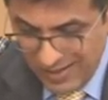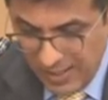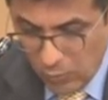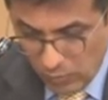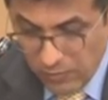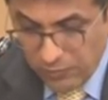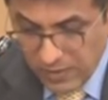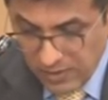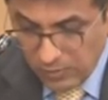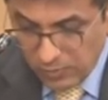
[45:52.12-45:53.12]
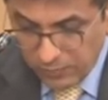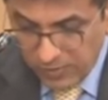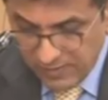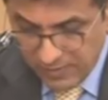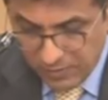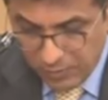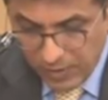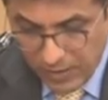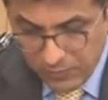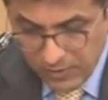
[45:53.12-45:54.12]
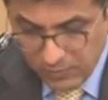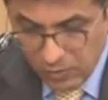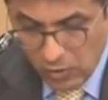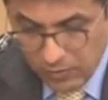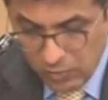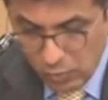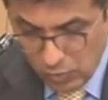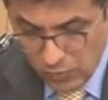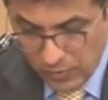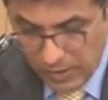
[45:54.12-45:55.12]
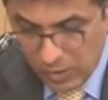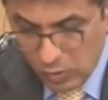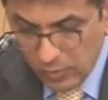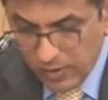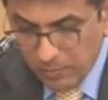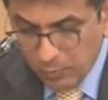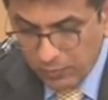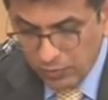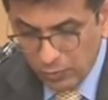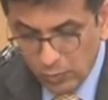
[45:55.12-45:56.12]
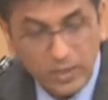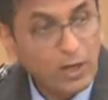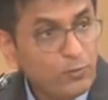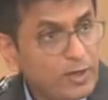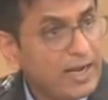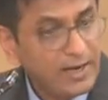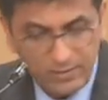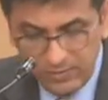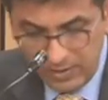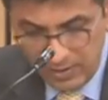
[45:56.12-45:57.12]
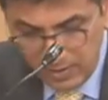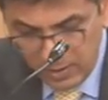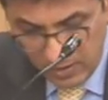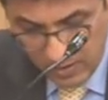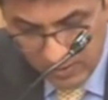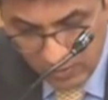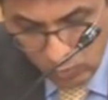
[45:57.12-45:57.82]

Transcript: It was in furtherance of this that the drafters of the Constitution included a provision to counteract the